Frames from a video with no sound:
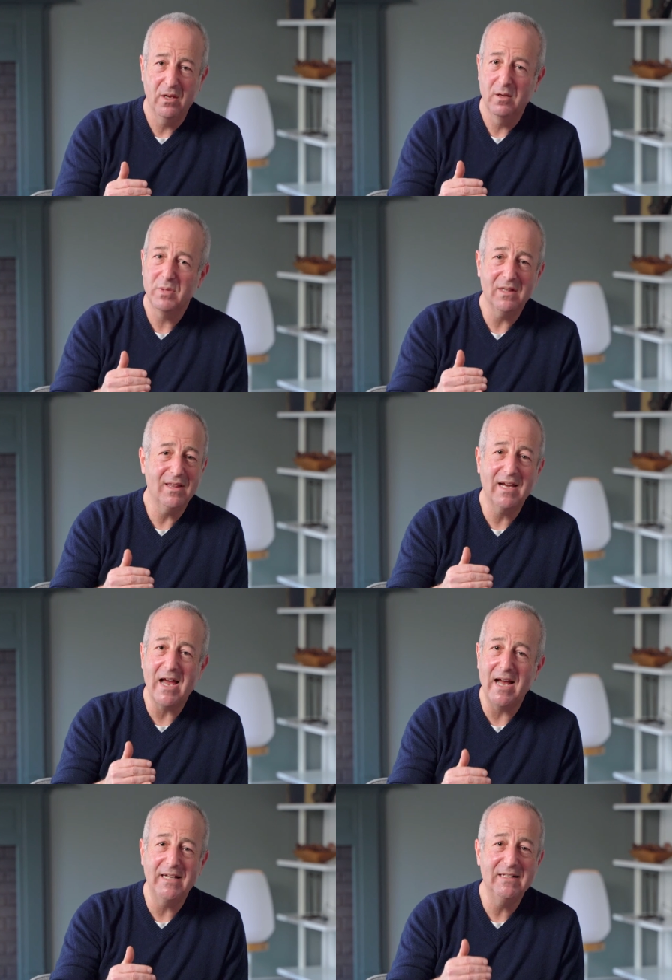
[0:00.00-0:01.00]
But the
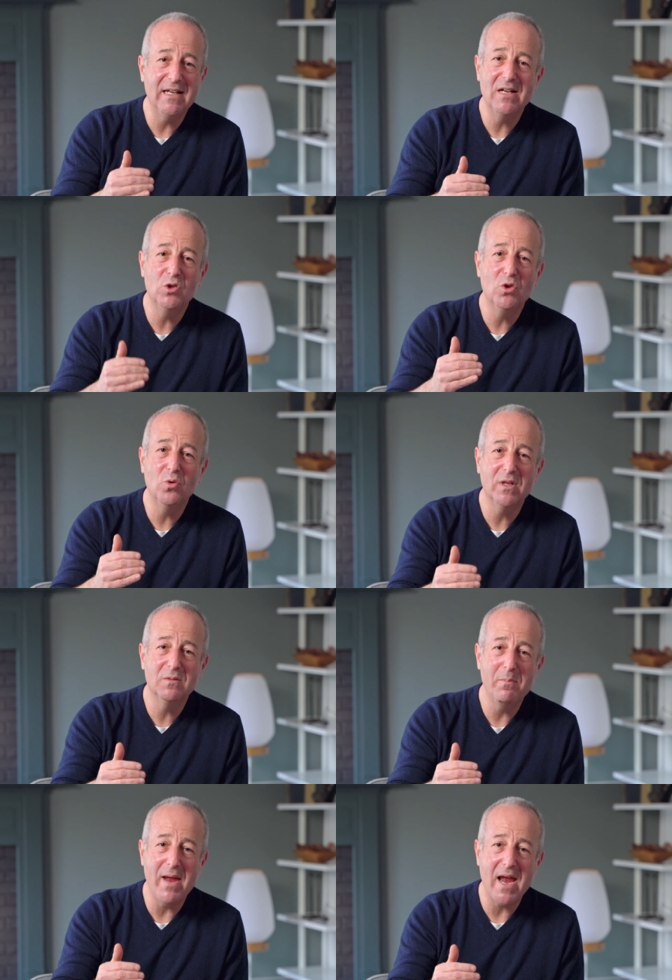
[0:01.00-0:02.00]
guy didn't do
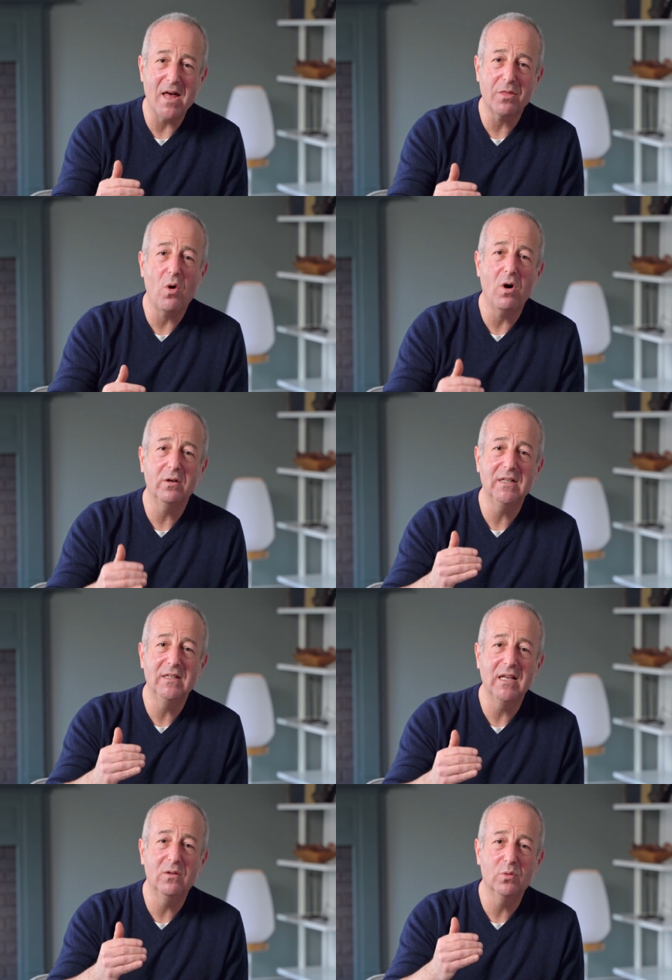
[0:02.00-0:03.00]
his math. All he
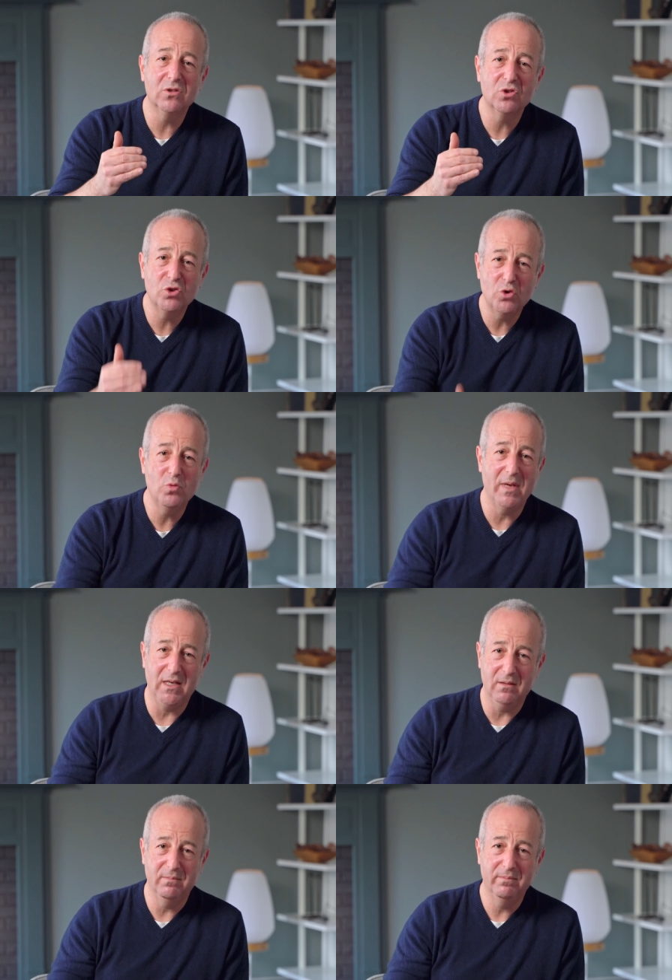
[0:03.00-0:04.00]
did was sue me
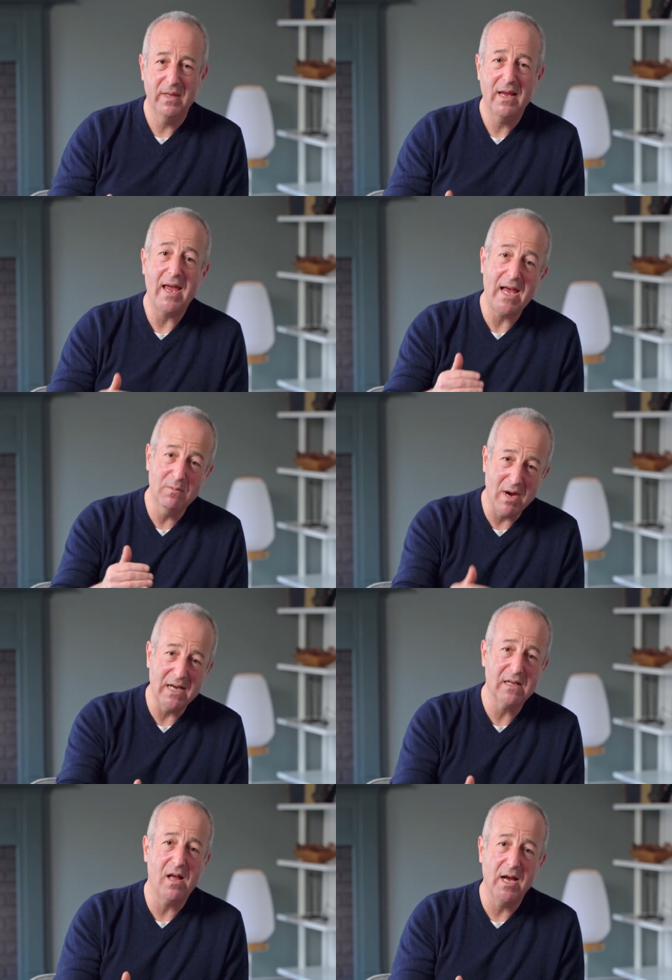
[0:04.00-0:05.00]
and my
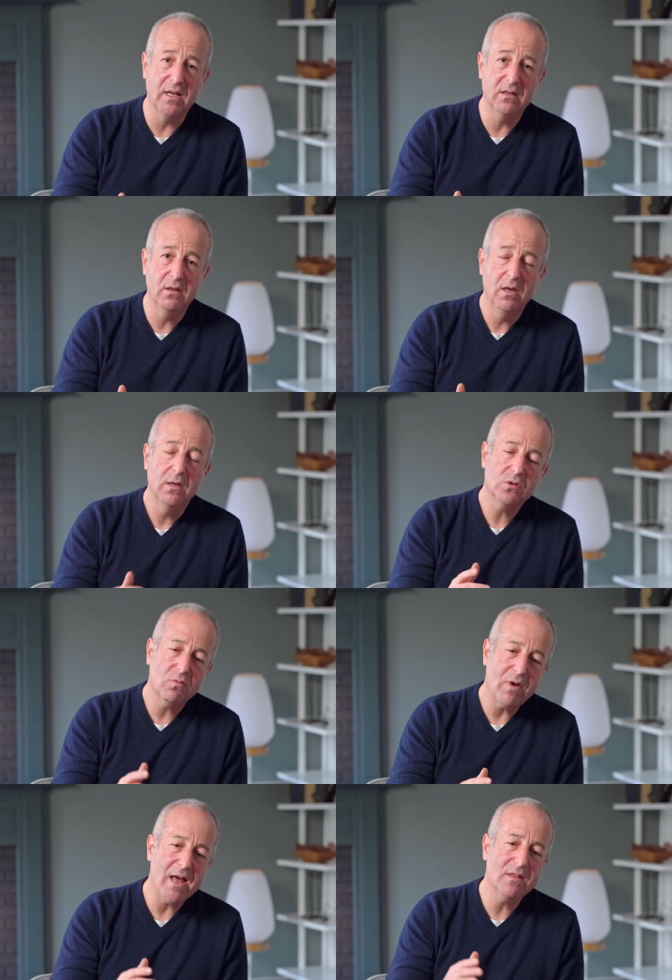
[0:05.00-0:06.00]
client. So
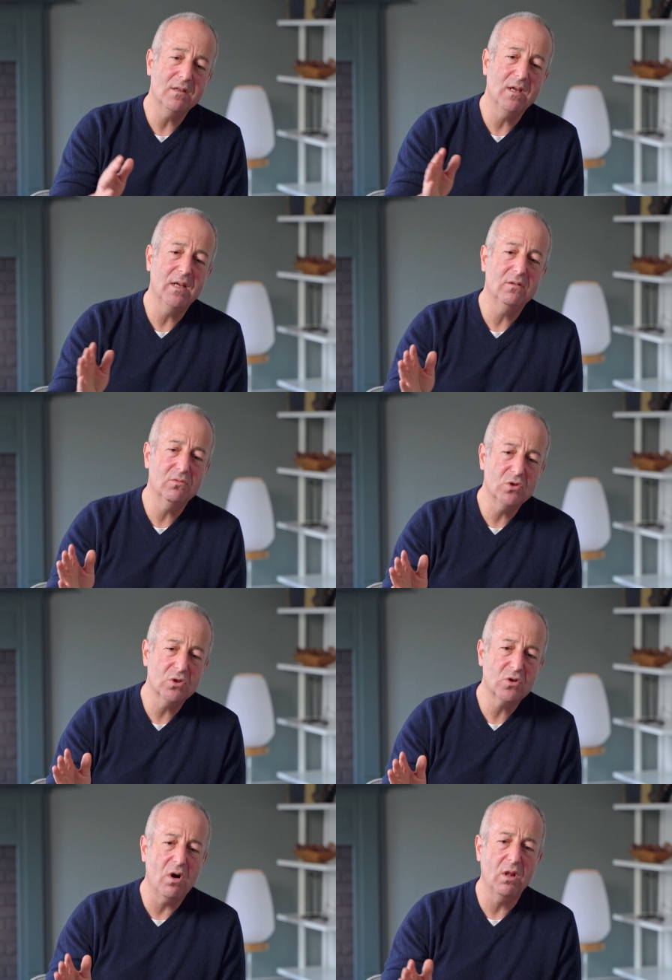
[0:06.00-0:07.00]
rather than
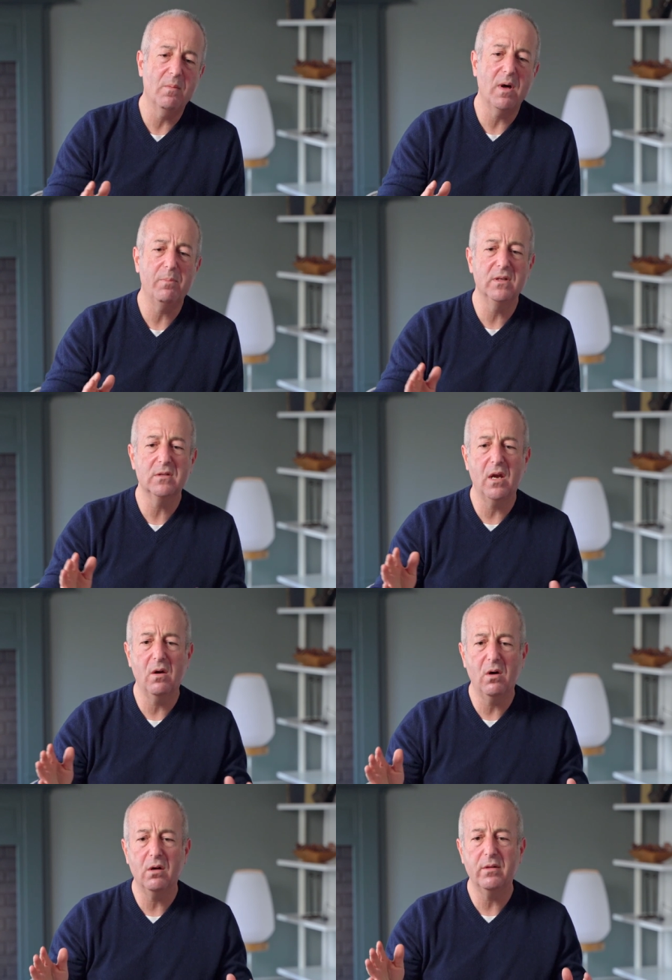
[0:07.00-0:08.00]
just call him up and say,
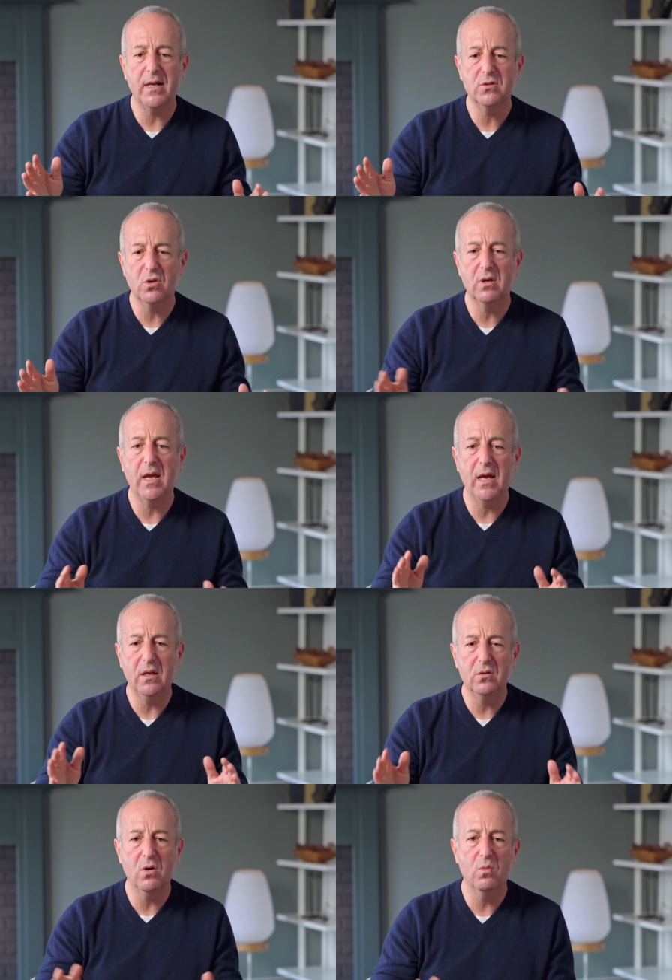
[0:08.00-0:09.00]
"Oh, that's okay.
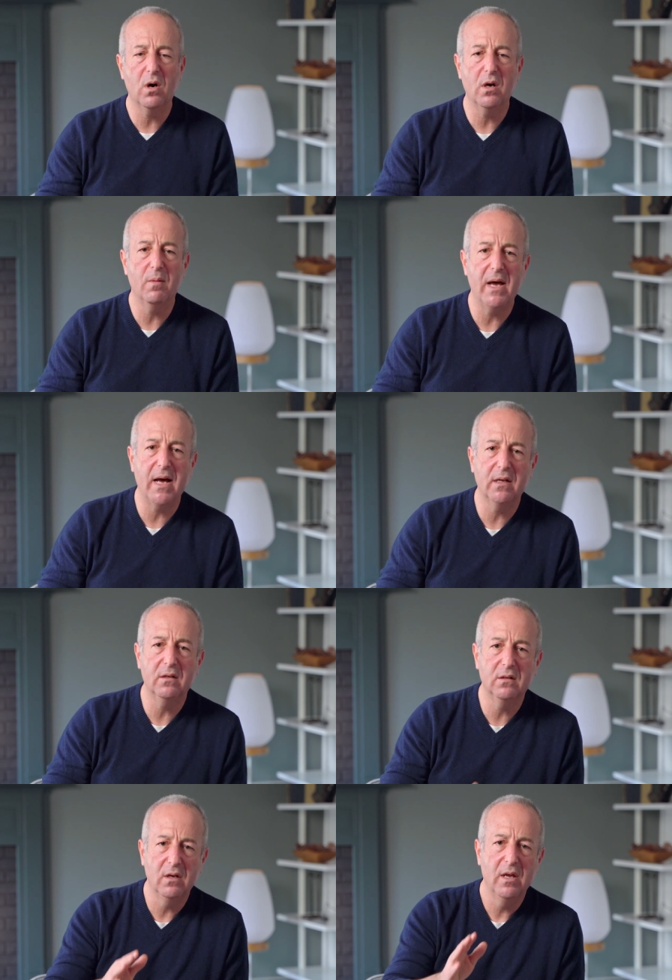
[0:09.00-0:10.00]
Don't worry about it,"
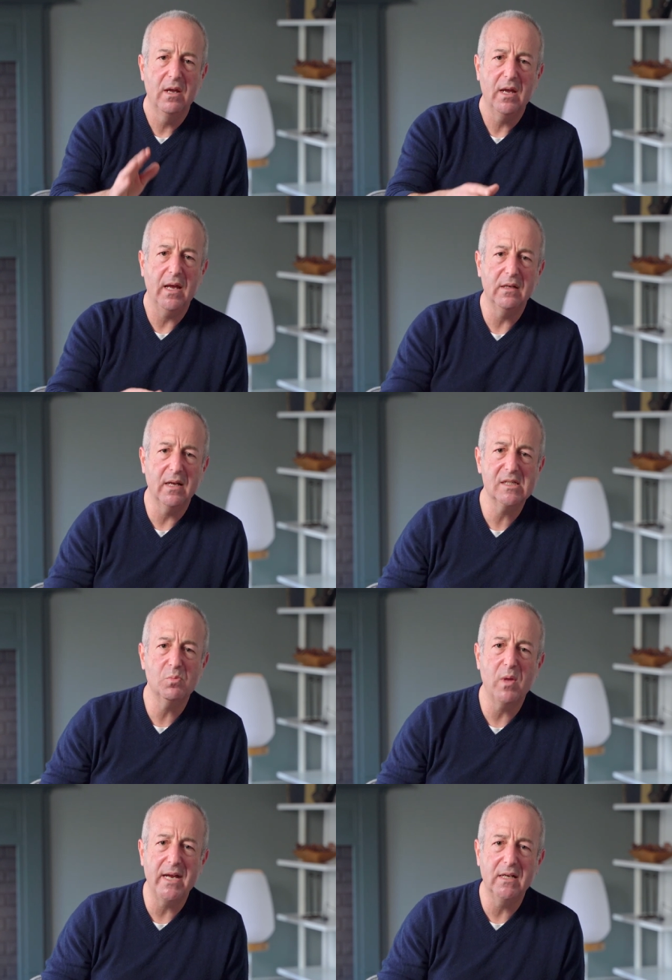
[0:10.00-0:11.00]
and and
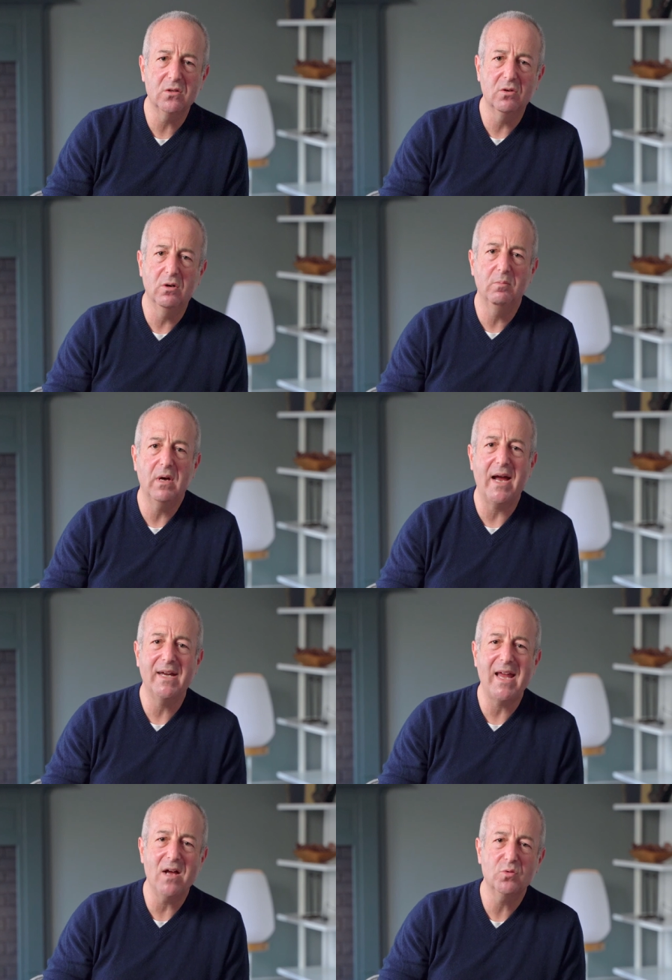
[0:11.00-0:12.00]
explain it to him, I
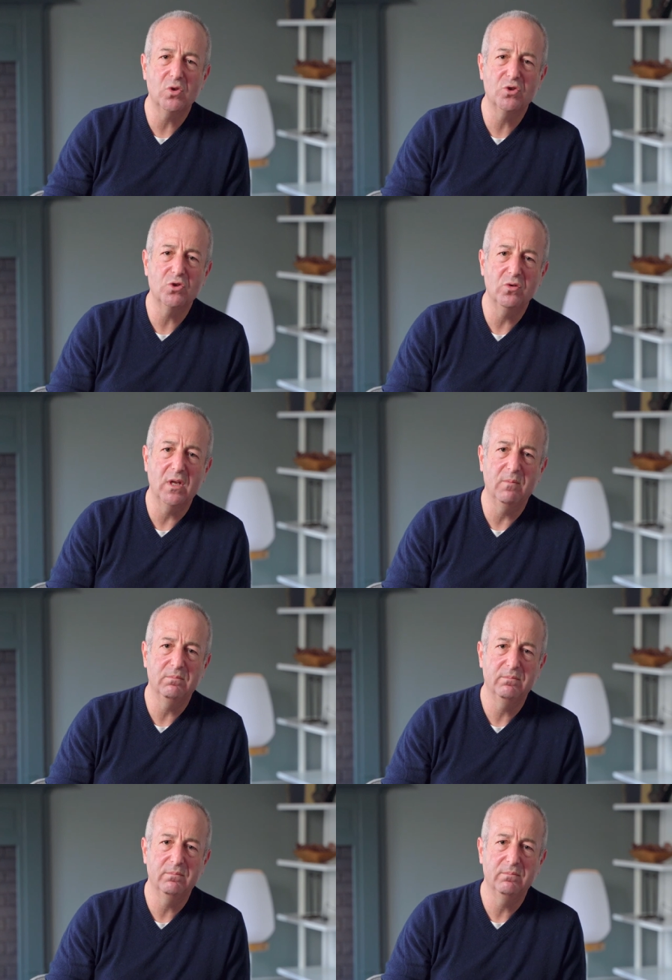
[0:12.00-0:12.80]
countersued him.